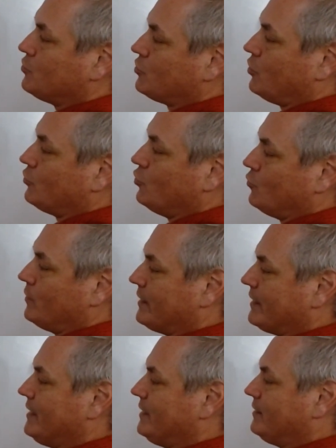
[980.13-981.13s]
start
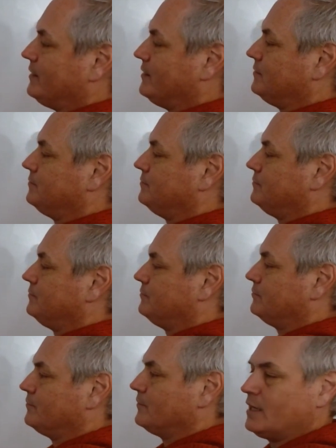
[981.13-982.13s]
going in.
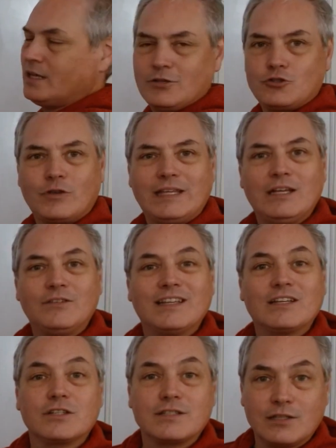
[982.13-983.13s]
So here
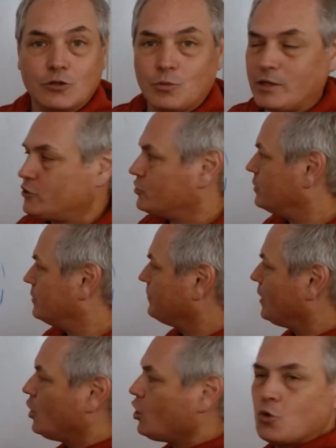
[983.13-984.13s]
there's a situation.
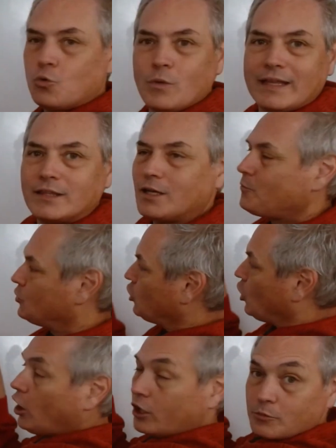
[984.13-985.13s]
We end up with
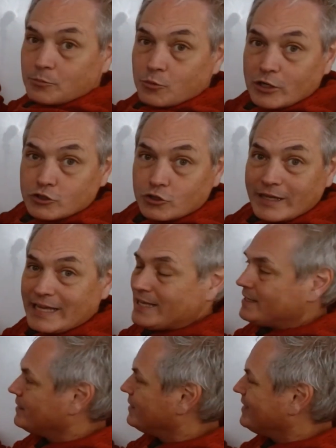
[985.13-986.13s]
a lot of pressure
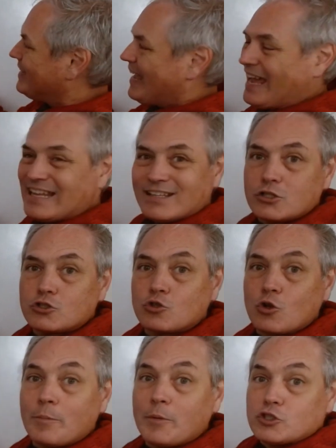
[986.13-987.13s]
in and
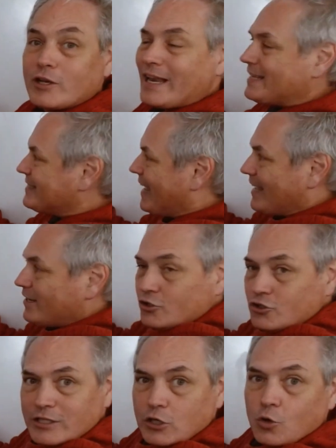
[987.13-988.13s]
so much less
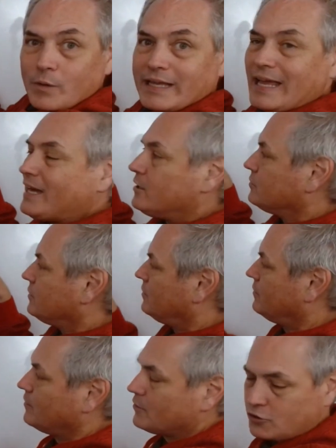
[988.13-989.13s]
energy going out.
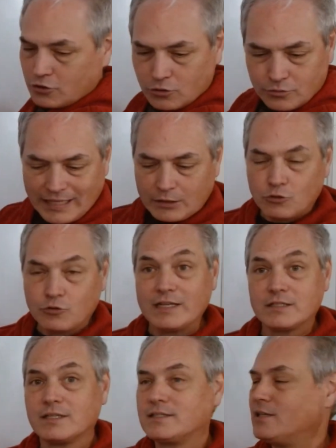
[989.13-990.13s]
So that
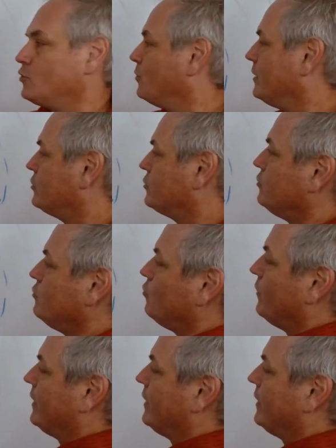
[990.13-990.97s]
creates a situation